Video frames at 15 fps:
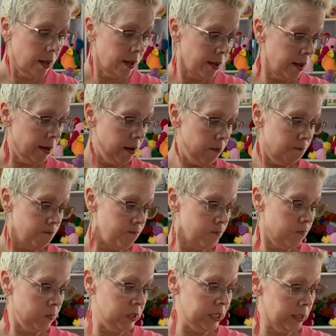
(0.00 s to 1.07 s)
And
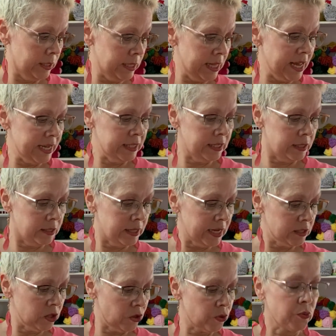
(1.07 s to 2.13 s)
that's
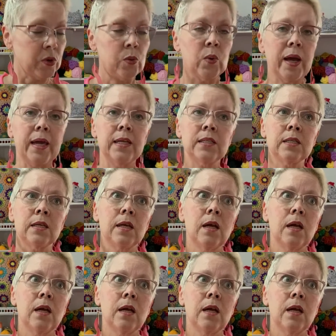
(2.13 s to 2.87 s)
a 3 weight.